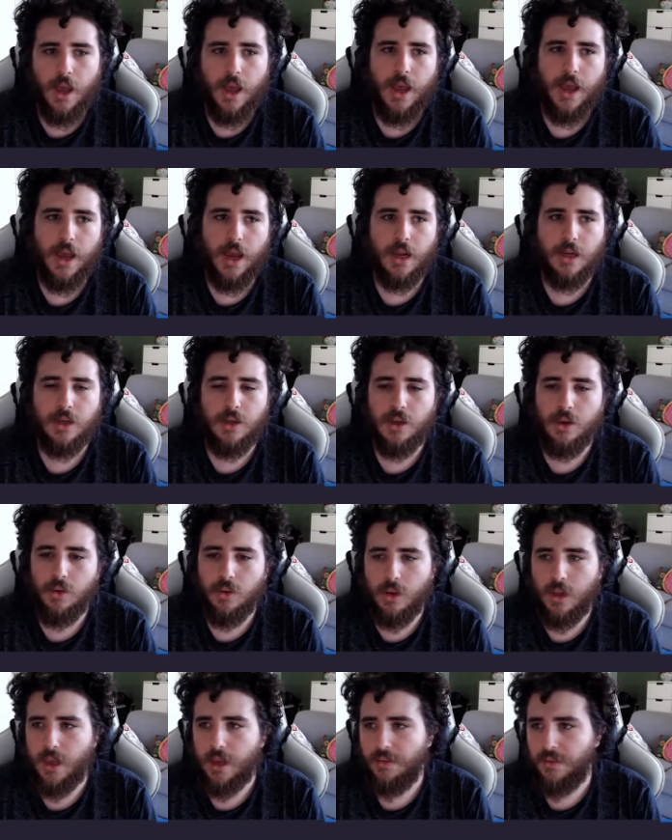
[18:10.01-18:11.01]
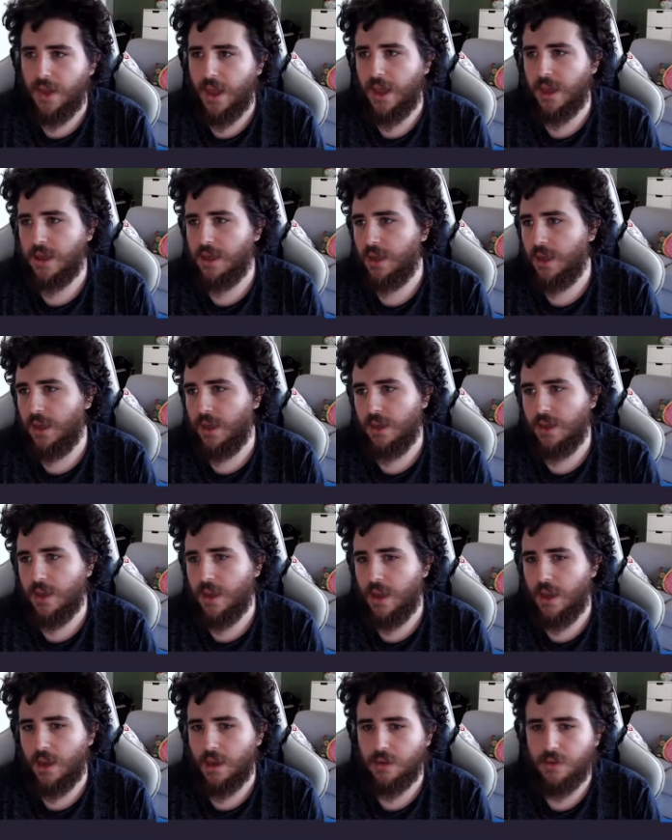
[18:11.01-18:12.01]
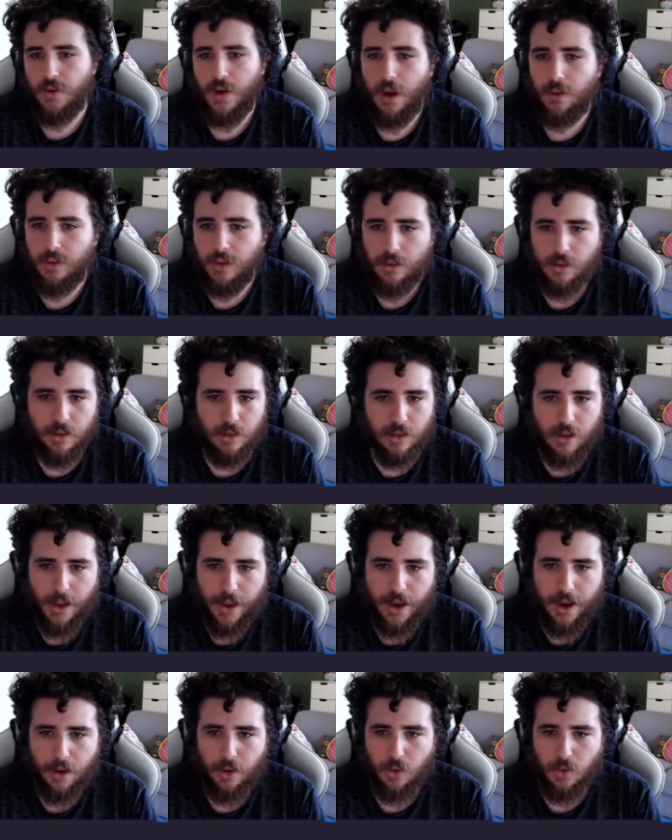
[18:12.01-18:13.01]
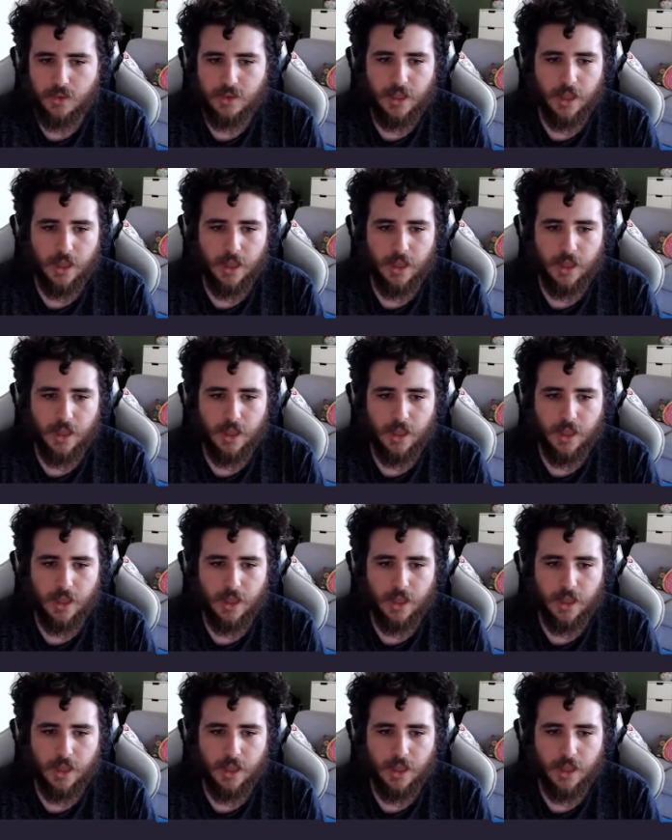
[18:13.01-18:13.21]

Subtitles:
and you live like in a crowded house,